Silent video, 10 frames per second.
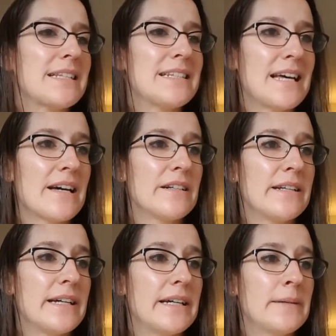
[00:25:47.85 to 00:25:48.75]

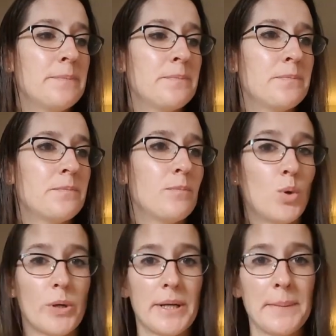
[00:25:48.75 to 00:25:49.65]
Saturday
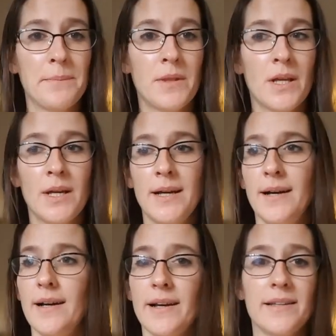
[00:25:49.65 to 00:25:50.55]
morning,
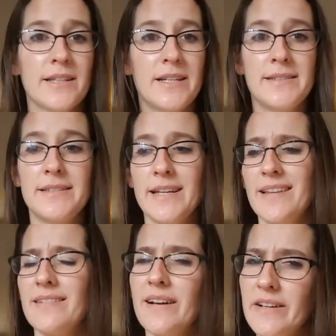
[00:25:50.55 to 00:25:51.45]
I got the kids
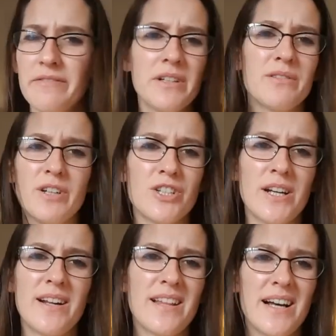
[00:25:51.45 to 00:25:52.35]
together, and I didn't really rush
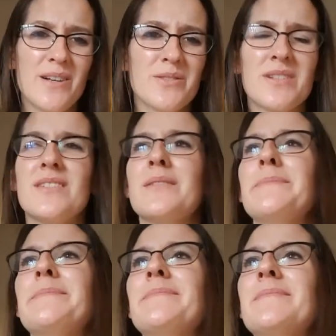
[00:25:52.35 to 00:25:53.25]
out of the house because
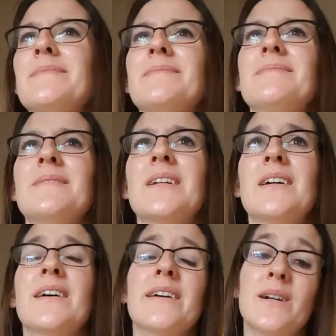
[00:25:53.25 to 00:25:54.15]

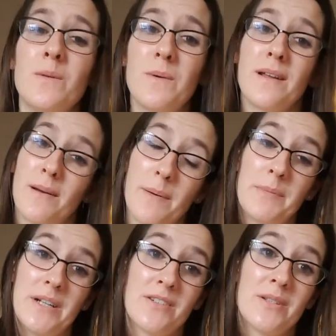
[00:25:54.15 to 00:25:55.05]
I'm up
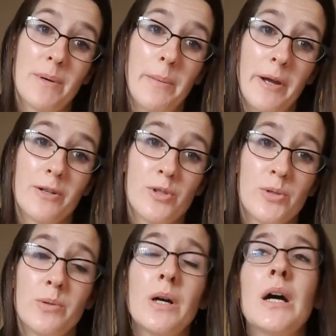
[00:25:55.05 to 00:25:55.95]
there to see my parents
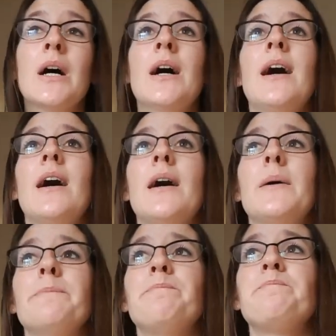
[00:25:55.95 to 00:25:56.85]
too,
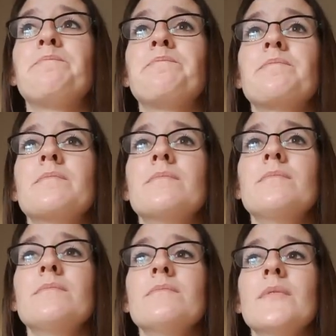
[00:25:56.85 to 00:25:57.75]
and
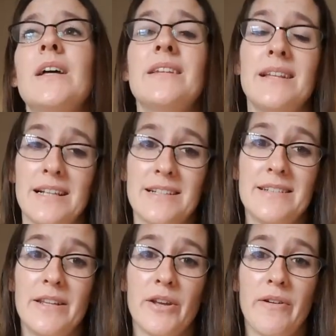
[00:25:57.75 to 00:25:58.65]
they like to
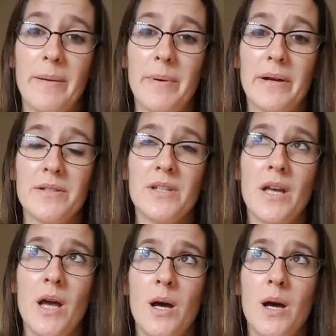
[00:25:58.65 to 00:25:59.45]
see the grandparents.